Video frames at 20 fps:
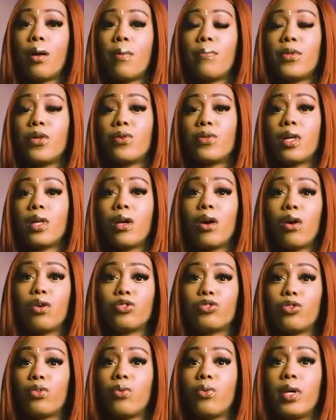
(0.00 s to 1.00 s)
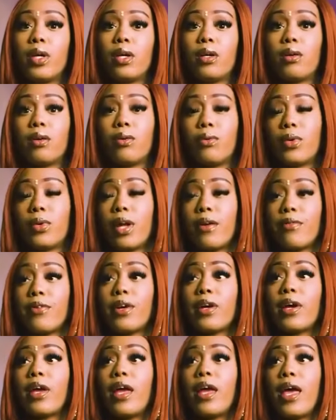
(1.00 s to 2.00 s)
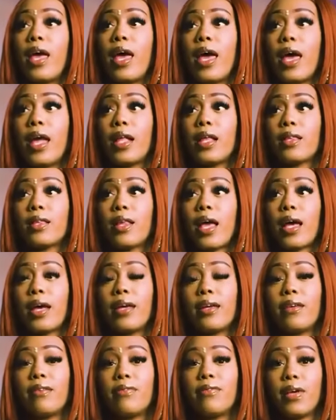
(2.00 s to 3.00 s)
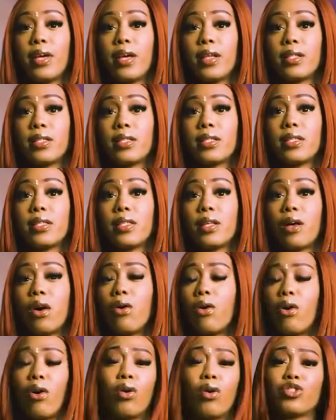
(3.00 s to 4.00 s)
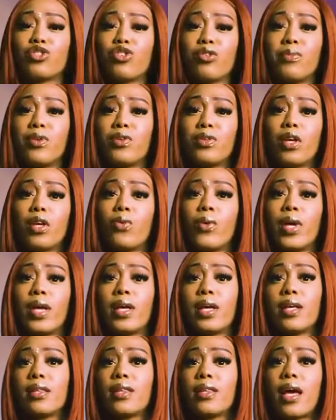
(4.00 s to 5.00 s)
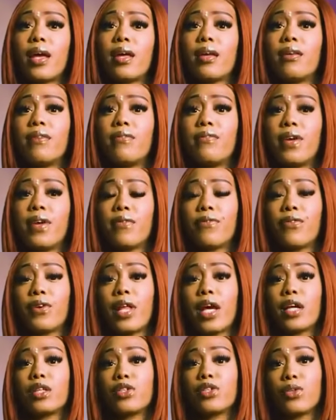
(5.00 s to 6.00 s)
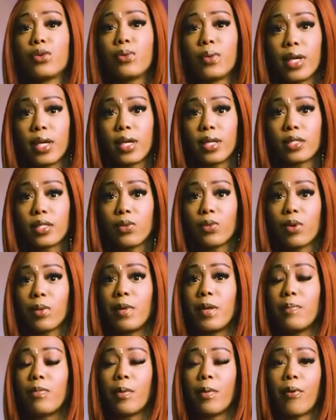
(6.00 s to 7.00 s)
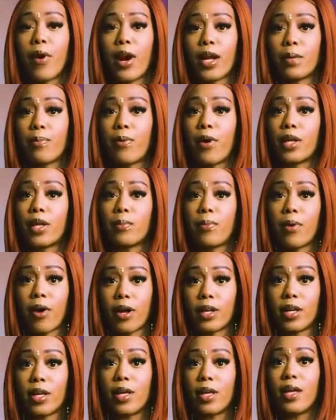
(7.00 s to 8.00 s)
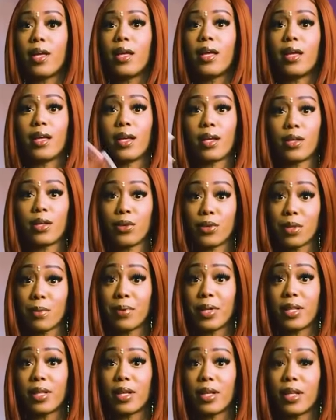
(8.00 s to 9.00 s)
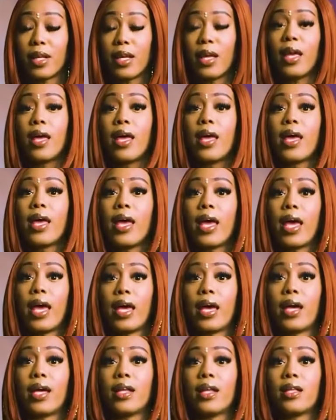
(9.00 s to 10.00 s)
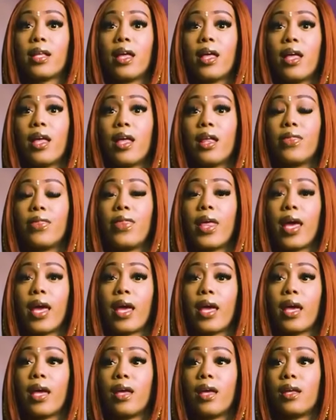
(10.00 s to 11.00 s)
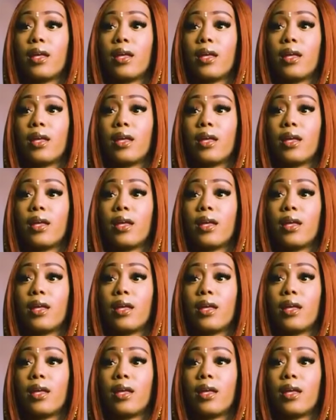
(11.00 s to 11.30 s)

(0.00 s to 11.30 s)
Music Ultra Week, whatever. And it's like an event, Ultra Music Week. It's like an event for like 2 weeks where people party, including P. Diddy. And they...